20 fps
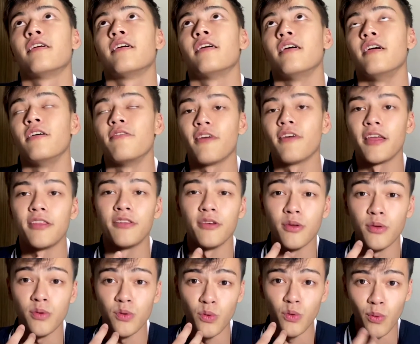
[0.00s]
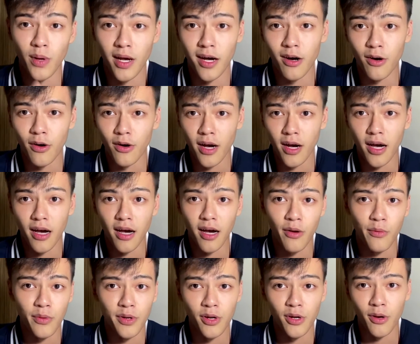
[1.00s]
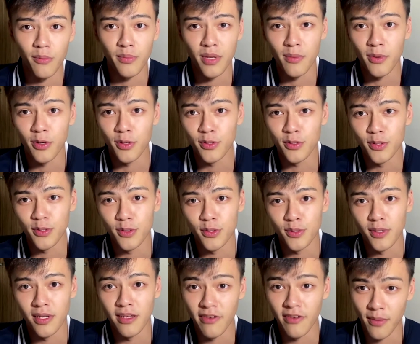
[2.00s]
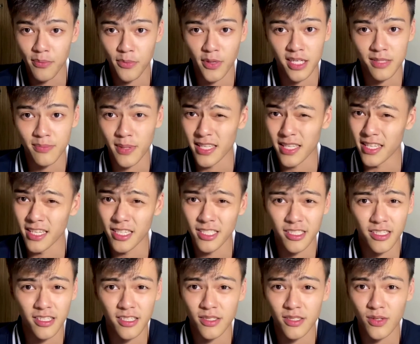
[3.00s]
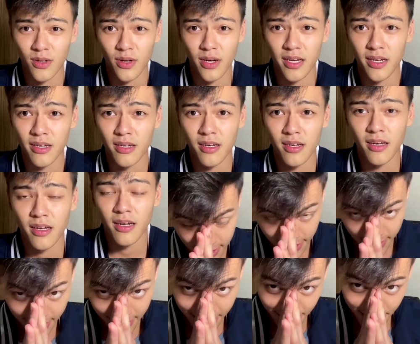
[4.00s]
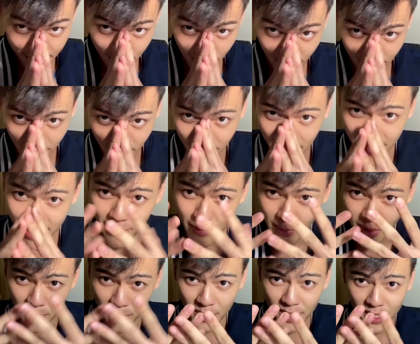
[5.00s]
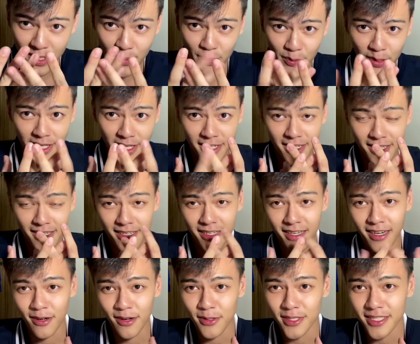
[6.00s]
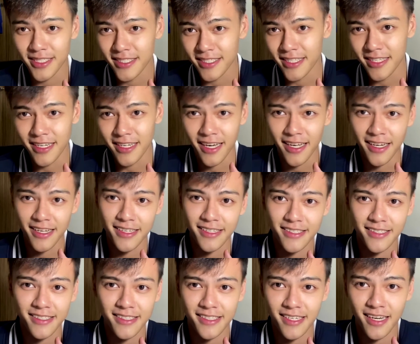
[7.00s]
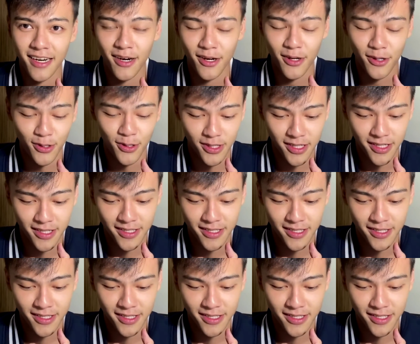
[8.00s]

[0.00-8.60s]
If I didn't do well, I would not be able to live up to expectations. So I vividly remembered when I was in NS, how